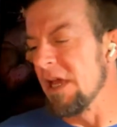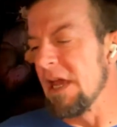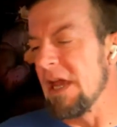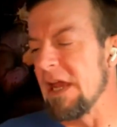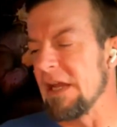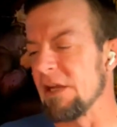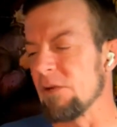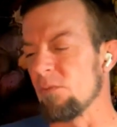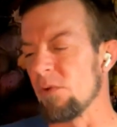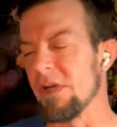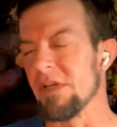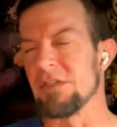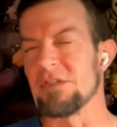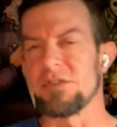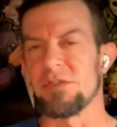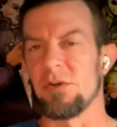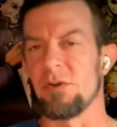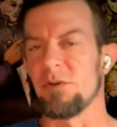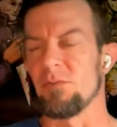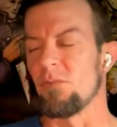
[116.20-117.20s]
and it weighs
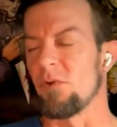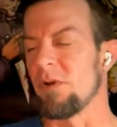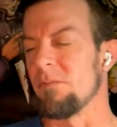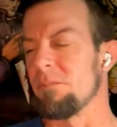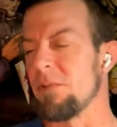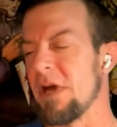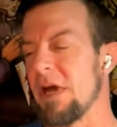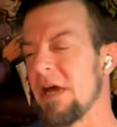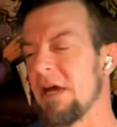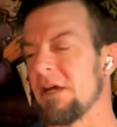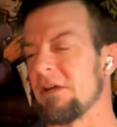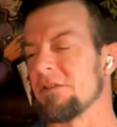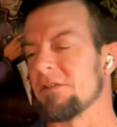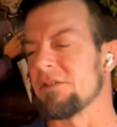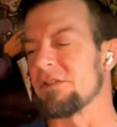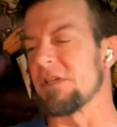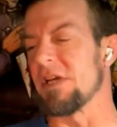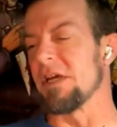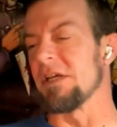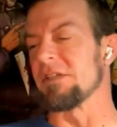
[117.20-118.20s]
31
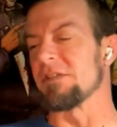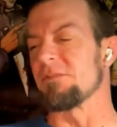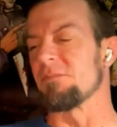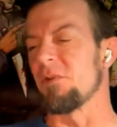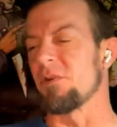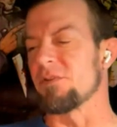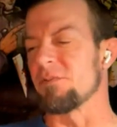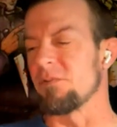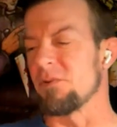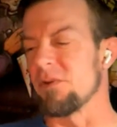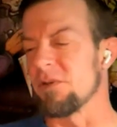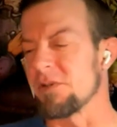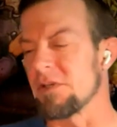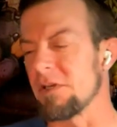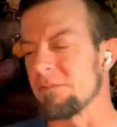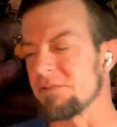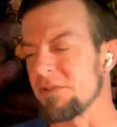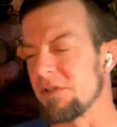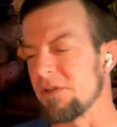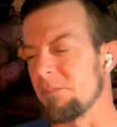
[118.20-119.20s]
pounds, has multiple
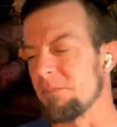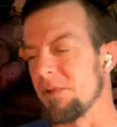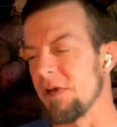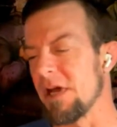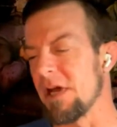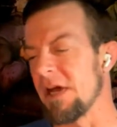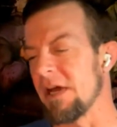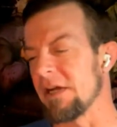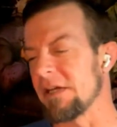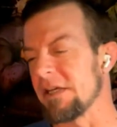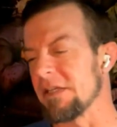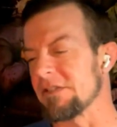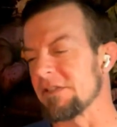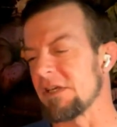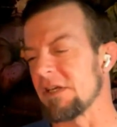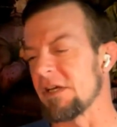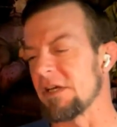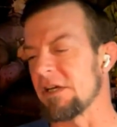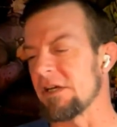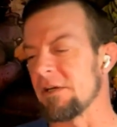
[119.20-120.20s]
hookups on the back, has
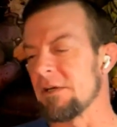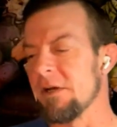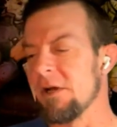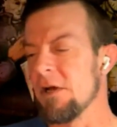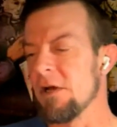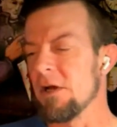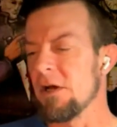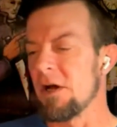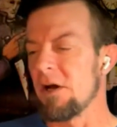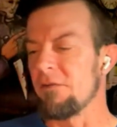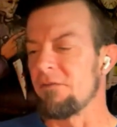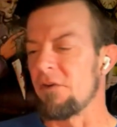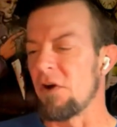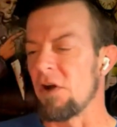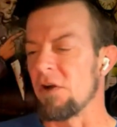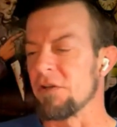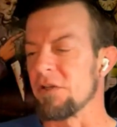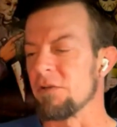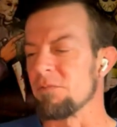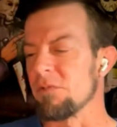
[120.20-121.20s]
a, a
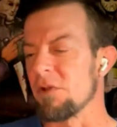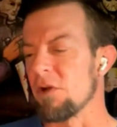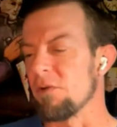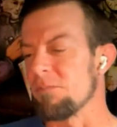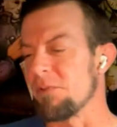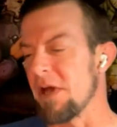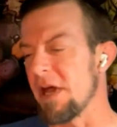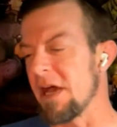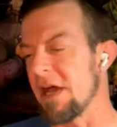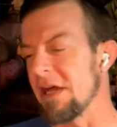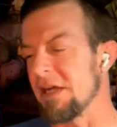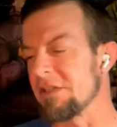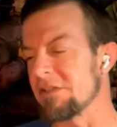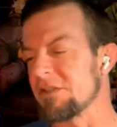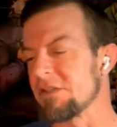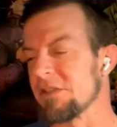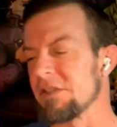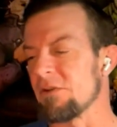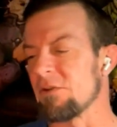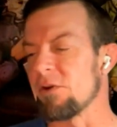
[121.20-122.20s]
volume low pass,
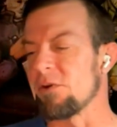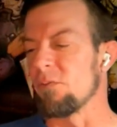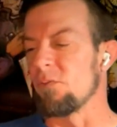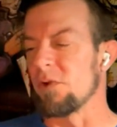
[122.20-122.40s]
zero,